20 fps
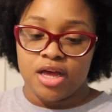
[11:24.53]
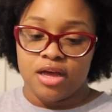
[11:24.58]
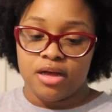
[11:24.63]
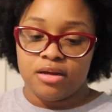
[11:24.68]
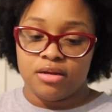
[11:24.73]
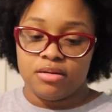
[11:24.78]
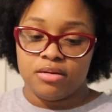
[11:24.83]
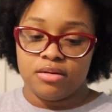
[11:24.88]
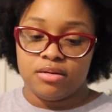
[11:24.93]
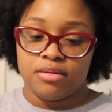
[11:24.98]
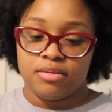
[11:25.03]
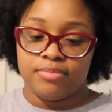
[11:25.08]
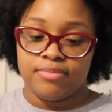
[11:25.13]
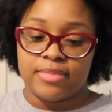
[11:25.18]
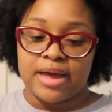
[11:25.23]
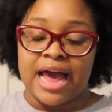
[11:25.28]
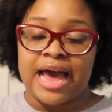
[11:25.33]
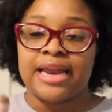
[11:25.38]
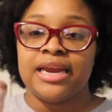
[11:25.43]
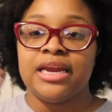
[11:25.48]
Um,
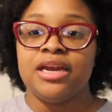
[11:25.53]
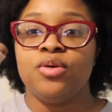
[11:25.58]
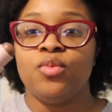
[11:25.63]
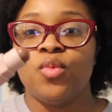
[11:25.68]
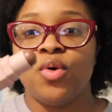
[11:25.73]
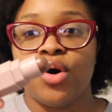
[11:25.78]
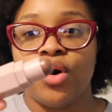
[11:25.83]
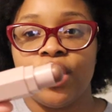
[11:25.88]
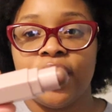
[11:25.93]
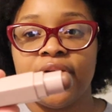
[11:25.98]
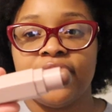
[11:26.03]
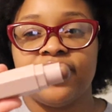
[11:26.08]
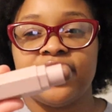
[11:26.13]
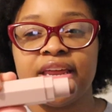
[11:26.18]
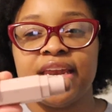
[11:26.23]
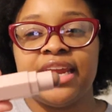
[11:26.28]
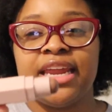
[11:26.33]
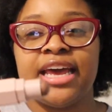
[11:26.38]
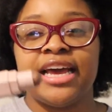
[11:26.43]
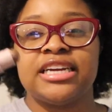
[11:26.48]
I didn't want the
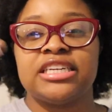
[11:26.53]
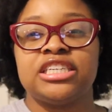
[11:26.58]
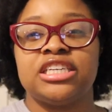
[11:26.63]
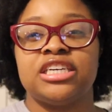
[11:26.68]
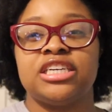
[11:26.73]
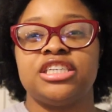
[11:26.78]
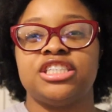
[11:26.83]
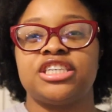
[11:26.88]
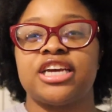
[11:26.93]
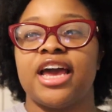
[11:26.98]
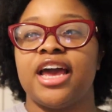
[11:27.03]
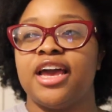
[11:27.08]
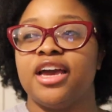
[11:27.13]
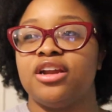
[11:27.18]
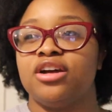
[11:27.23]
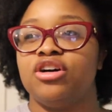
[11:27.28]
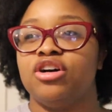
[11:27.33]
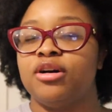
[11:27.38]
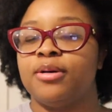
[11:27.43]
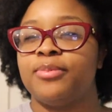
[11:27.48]
next shade
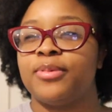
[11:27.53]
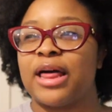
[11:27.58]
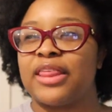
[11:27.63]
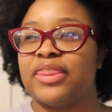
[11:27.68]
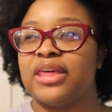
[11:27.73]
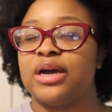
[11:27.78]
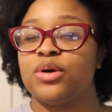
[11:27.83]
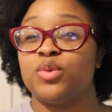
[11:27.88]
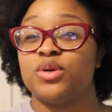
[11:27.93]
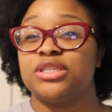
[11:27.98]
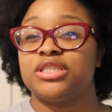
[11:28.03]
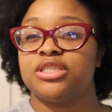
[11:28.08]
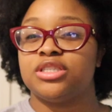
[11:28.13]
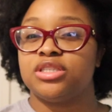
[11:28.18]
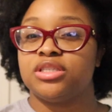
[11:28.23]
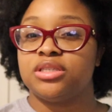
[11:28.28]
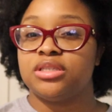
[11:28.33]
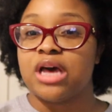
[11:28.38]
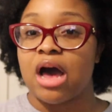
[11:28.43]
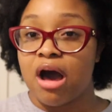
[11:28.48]
up, I think was
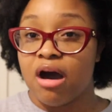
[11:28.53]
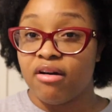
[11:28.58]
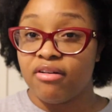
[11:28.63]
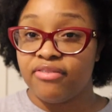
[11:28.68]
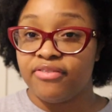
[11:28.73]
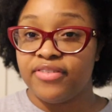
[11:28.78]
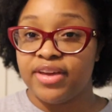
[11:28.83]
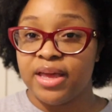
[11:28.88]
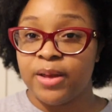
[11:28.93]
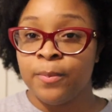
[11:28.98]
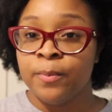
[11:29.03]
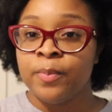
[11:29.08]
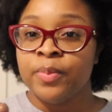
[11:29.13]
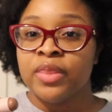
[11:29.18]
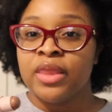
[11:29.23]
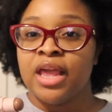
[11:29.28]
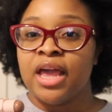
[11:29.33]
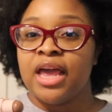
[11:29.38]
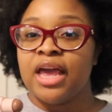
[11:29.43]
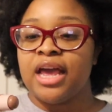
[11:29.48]
toffee
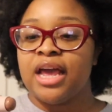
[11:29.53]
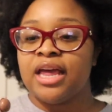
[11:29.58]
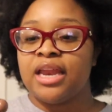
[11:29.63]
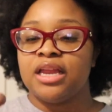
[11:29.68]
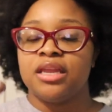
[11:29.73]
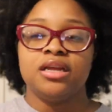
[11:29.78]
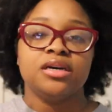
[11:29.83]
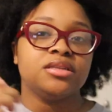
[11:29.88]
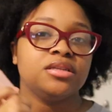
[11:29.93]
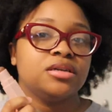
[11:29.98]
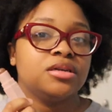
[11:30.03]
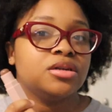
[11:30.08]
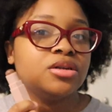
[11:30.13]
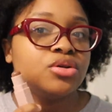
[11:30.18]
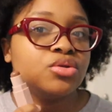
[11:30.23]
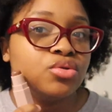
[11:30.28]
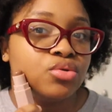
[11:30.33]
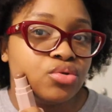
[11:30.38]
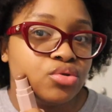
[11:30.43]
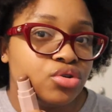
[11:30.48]
and it looked a
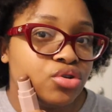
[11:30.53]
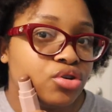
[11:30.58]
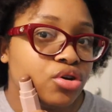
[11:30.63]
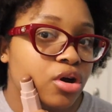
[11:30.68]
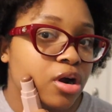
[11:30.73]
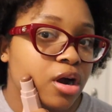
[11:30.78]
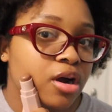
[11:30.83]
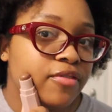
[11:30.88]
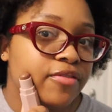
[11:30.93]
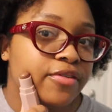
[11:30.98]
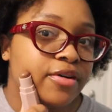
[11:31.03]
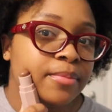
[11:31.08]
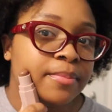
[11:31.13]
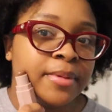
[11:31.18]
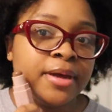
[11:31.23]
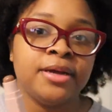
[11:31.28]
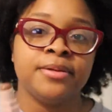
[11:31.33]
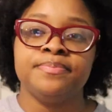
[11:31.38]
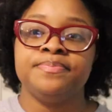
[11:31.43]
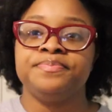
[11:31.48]
little dark for
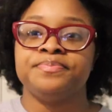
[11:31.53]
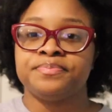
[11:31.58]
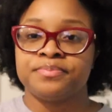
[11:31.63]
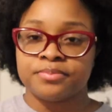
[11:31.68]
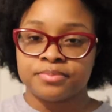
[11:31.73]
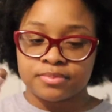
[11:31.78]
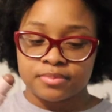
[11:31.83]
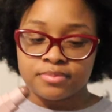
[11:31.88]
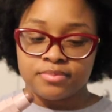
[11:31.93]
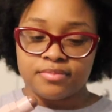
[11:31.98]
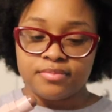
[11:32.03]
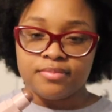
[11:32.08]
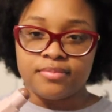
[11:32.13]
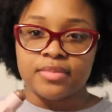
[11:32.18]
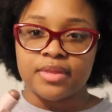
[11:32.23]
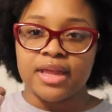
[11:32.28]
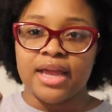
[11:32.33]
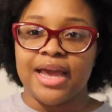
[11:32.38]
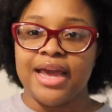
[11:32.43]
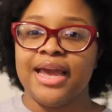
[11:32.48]
me
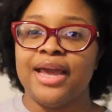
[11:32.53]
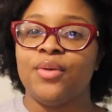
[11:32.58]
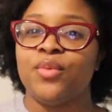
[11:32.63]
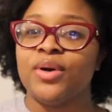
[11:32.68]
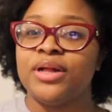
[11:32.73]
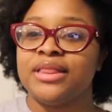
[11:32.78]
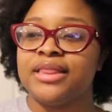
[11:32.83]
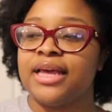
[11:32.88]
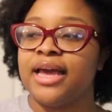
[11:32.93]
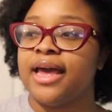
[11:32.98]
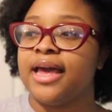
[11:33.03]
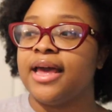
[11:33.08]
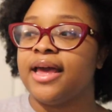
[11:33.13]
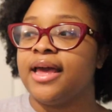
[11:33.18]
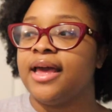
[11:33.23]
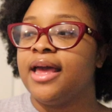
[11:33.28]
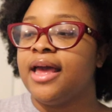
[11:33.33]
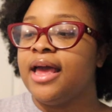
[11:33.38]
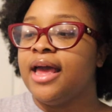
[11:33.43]
and with that